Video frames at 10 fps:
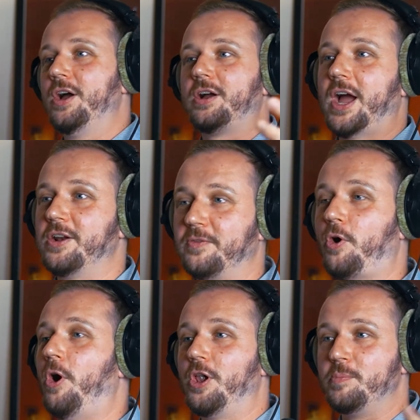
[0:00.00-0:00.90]
kind of
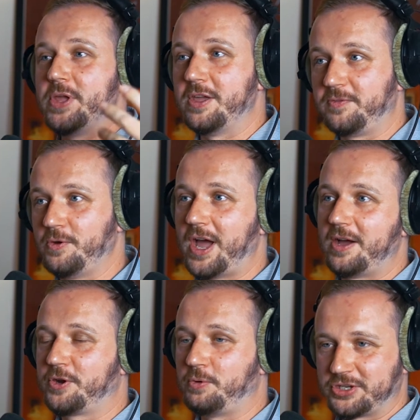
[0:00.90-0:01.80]
call me if you
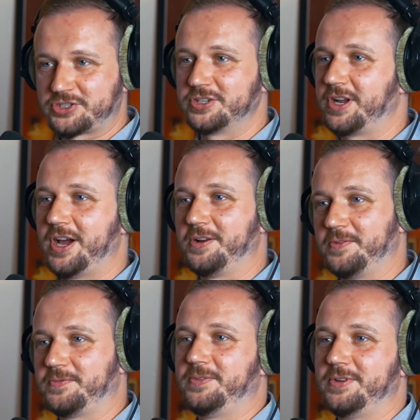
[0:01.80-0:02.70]
have a question kind
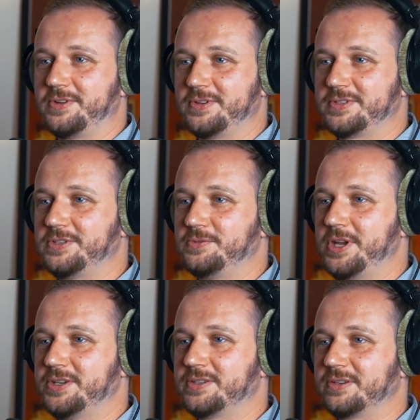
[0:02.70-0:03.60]
of uh,
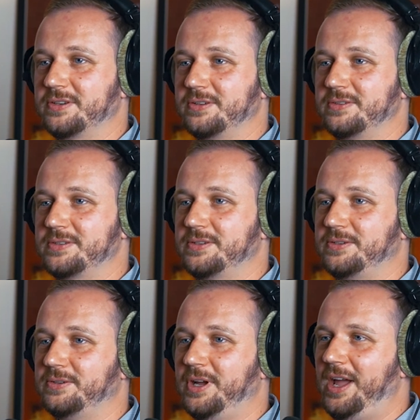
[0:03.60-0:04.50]
situation you know
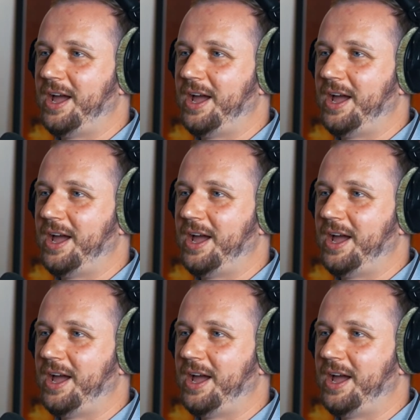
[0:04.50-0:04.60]
so